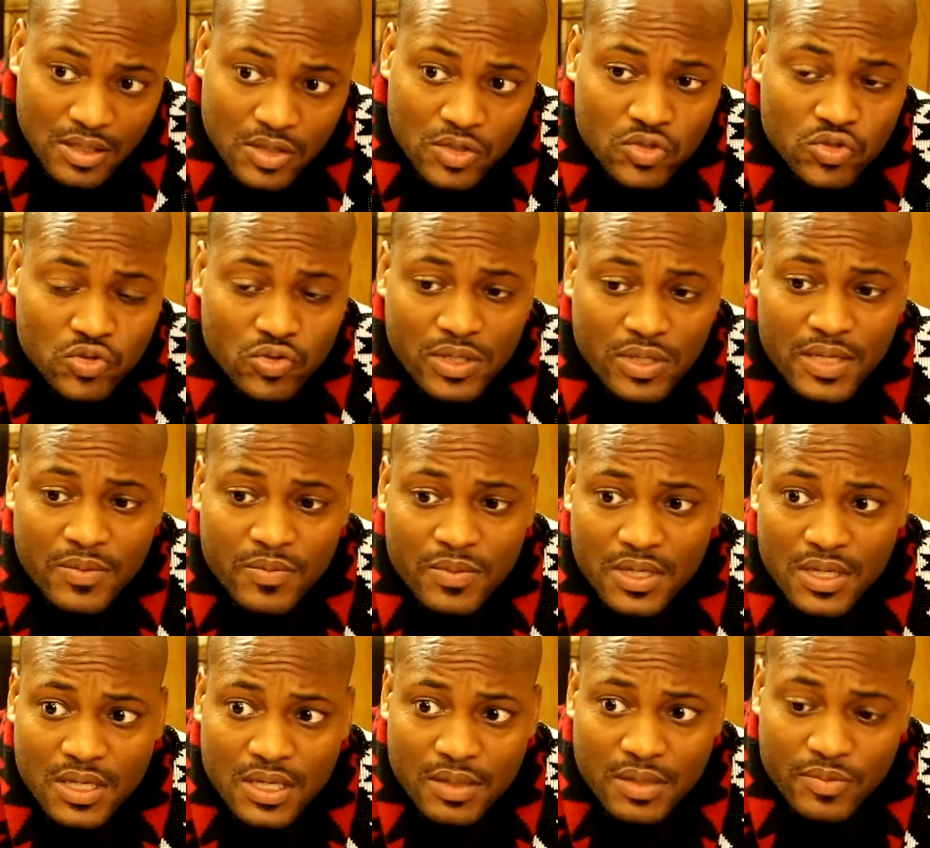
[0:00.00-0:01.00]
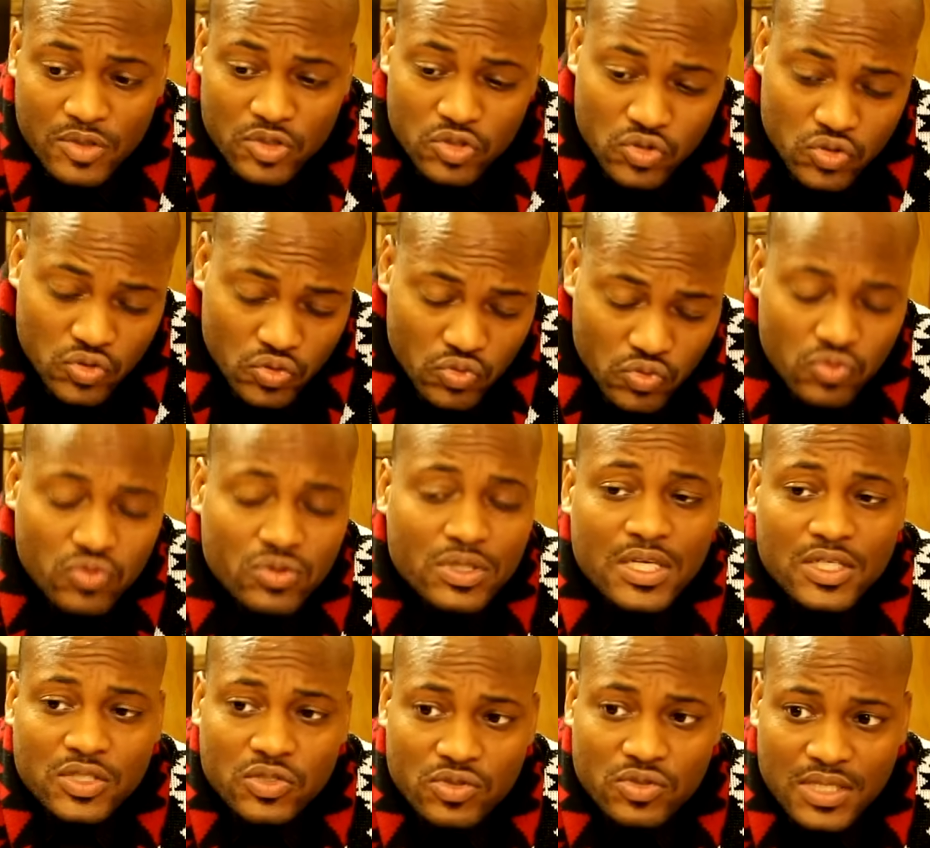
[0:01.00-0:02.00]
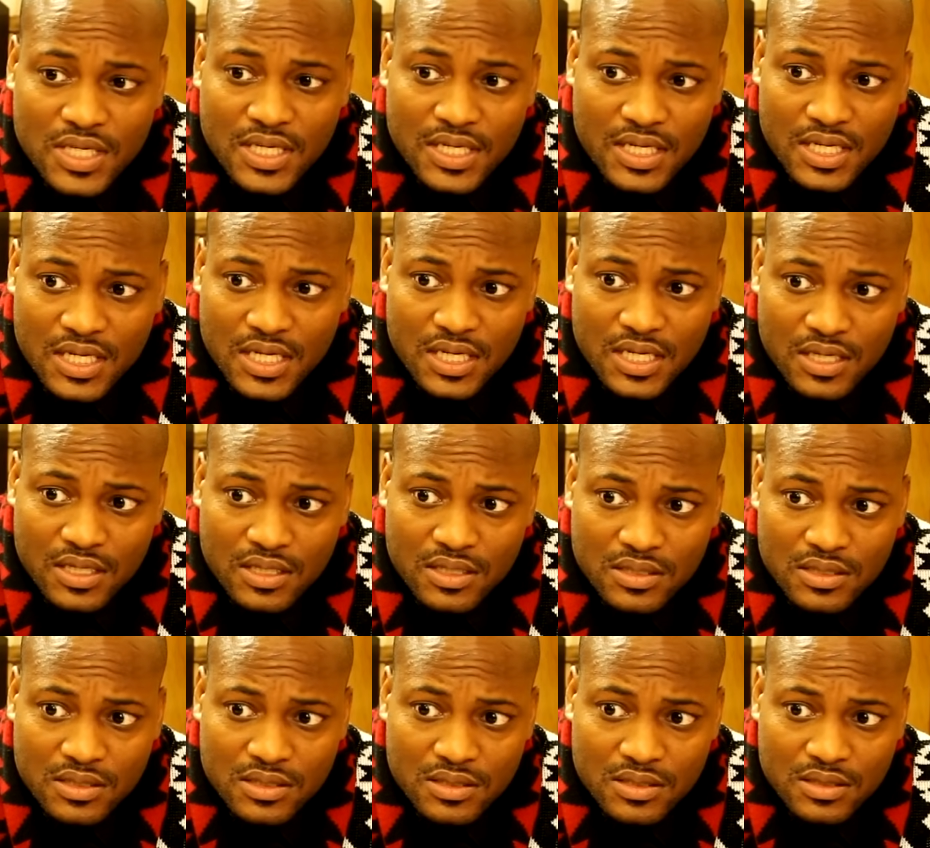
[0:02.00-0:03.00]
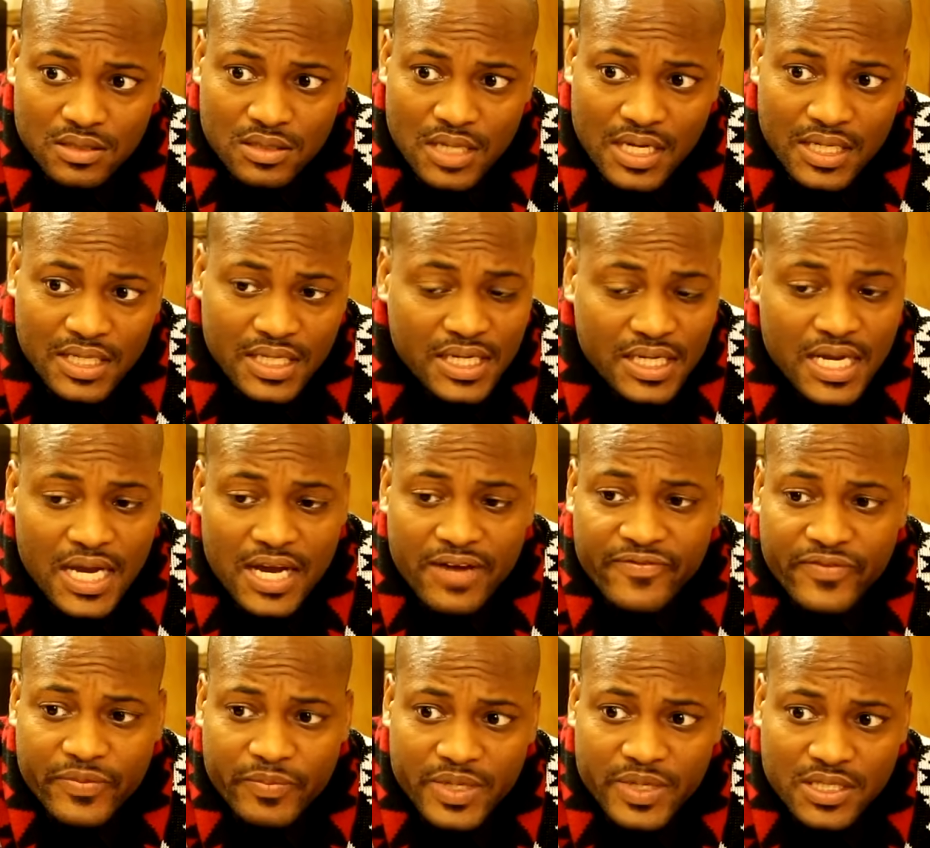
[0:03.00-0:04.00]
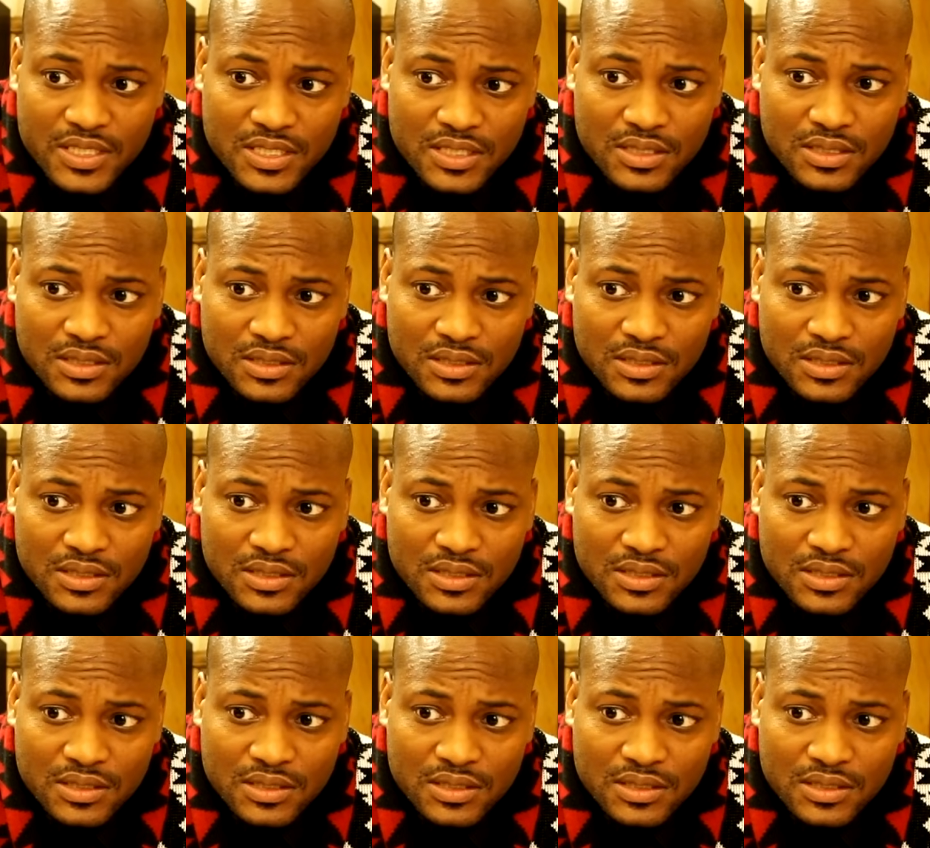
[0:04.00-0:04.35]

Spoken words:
So hit me up as soon as you take care of this. I need confirmation.